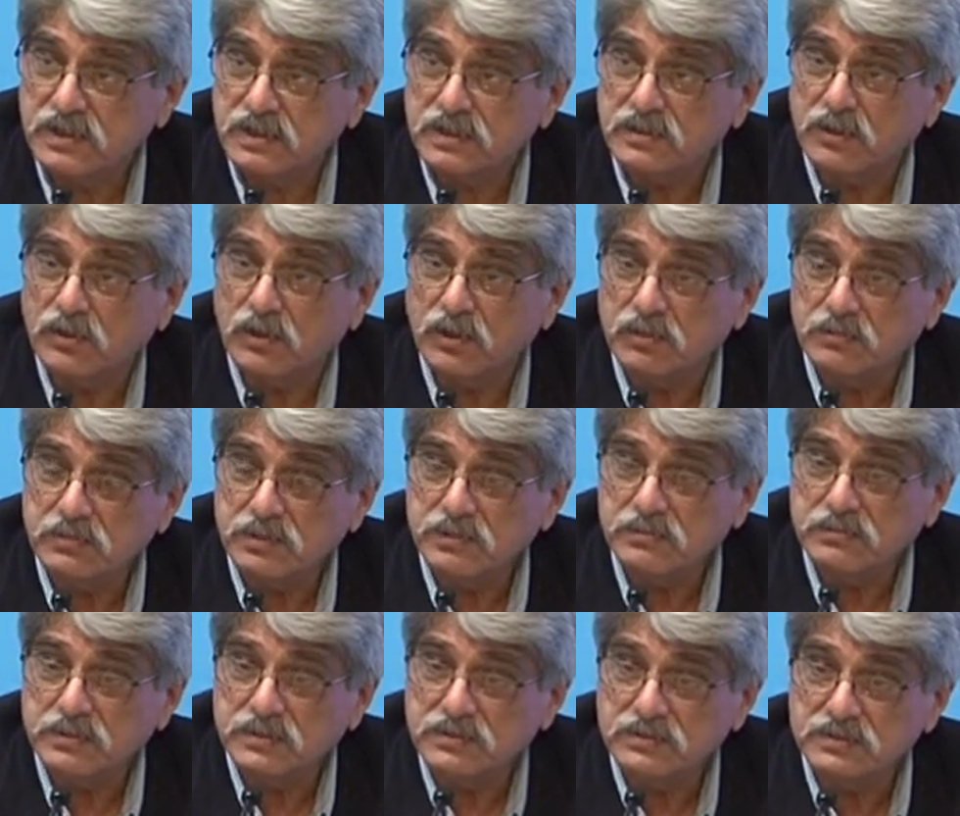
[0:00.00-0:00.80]
And
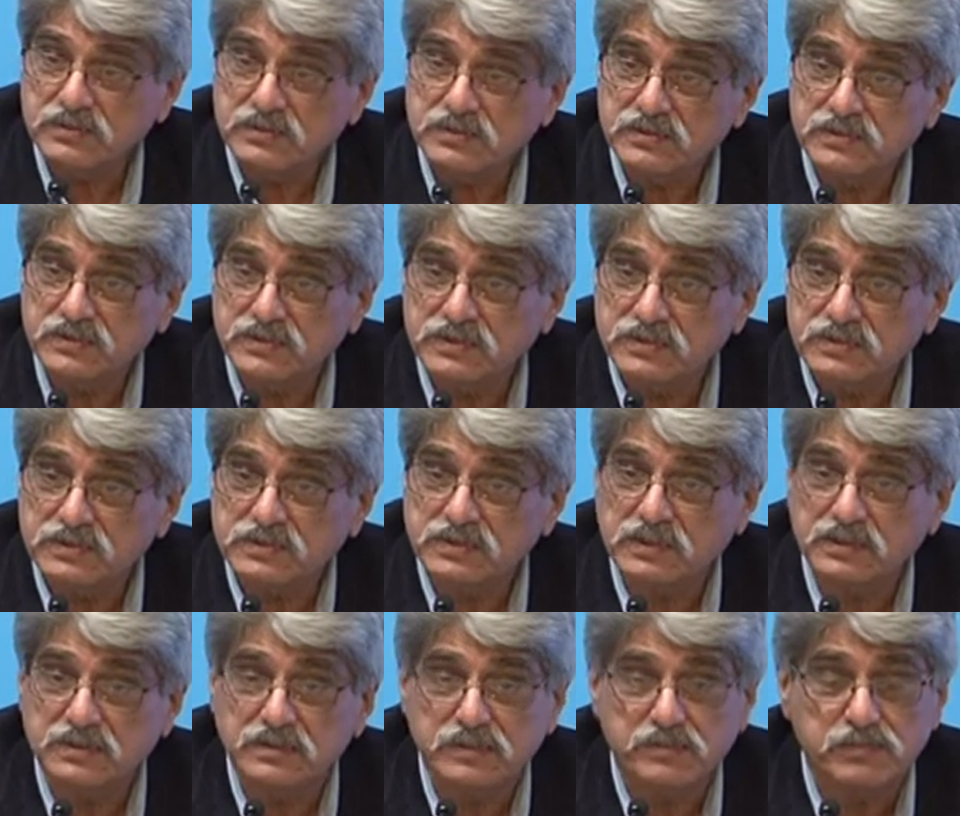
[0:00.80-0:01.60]
normal business
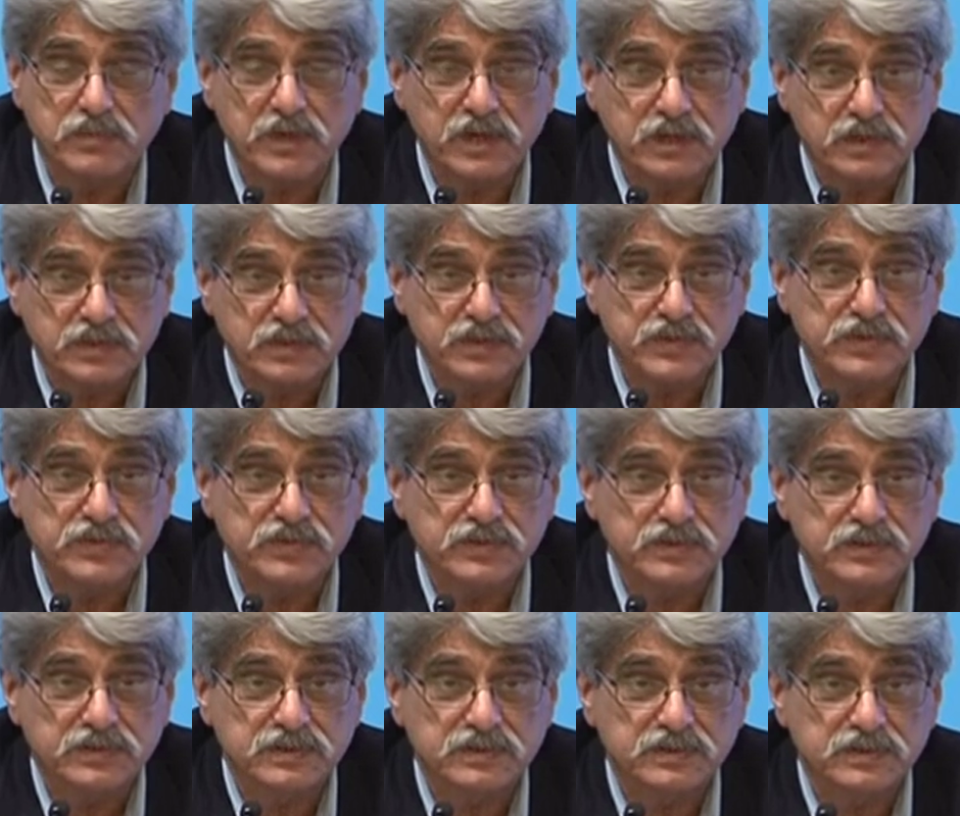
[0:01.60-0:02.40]
risks are the
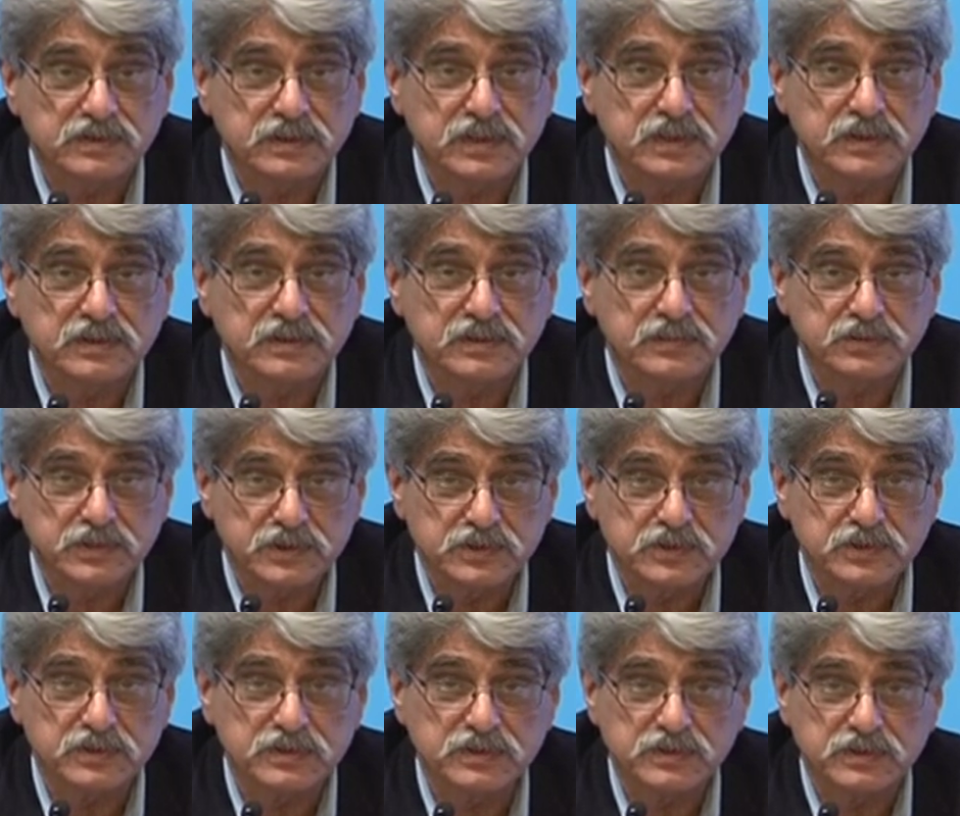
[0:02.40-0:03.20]
market risk and the
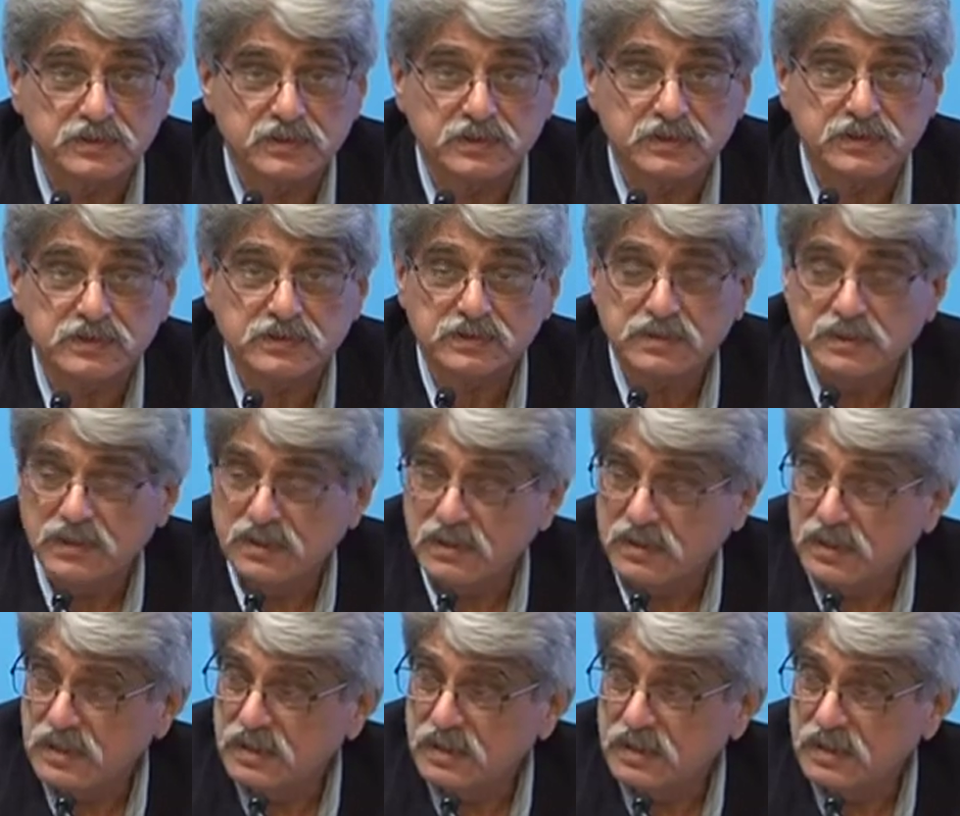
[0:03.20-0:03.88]
business risk.